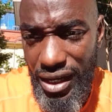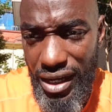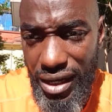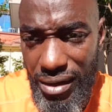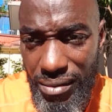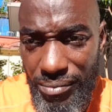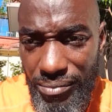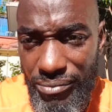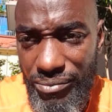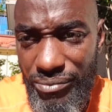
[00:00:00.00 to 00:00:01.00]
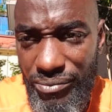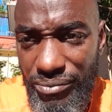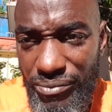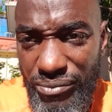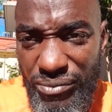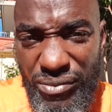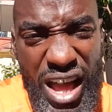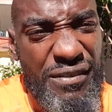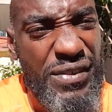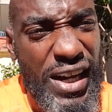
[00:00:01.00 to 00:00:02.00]
and
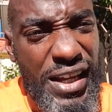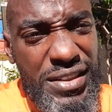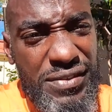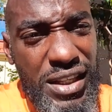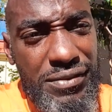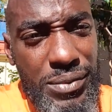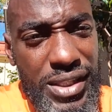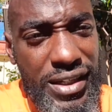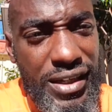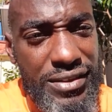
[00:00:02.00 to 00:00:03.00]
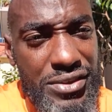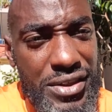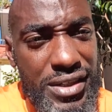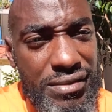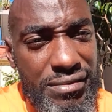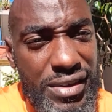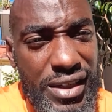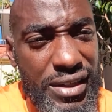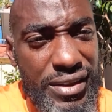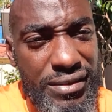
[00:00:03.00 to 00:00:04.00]
fell out of love with the country,
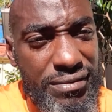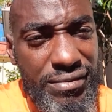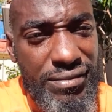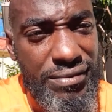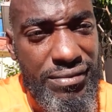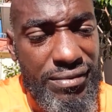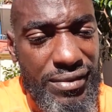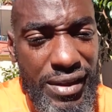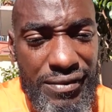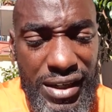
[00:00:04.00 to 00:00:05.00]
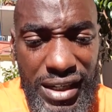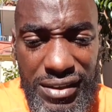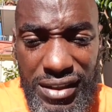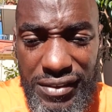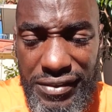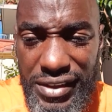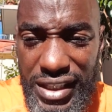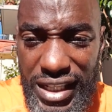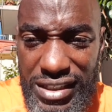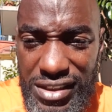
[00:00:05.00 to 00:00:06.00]
really. I fell out of love. I
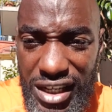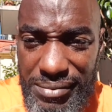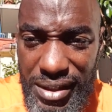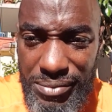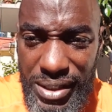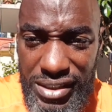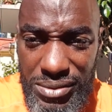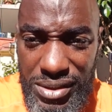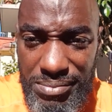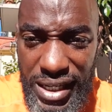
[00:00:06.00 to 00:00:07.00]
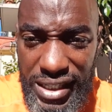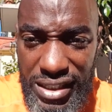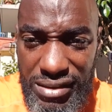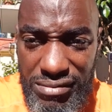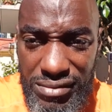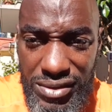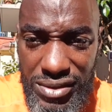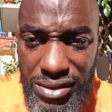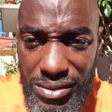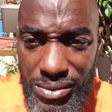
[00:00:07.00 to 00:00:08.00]
think the last time I went was back in
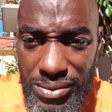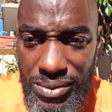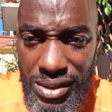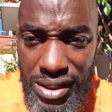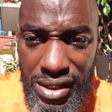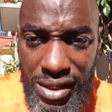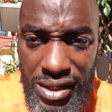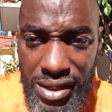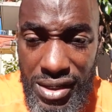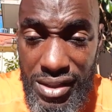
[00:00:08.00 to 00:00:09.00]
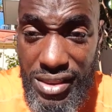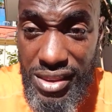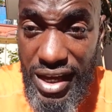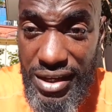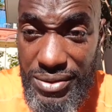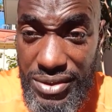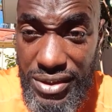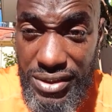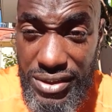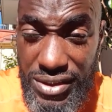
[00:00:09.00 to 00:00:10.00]

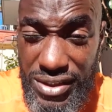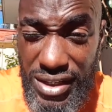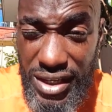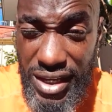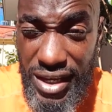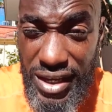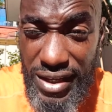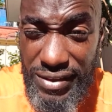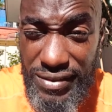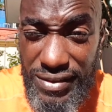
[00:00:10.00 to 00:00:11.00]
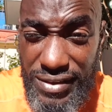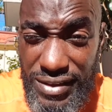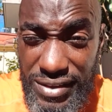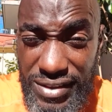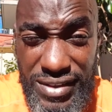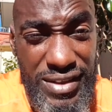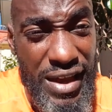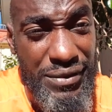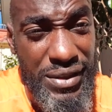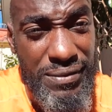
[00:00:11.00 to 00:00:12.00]

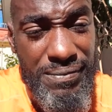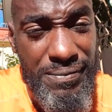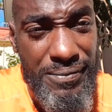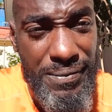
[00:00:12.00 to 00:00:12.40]
2007.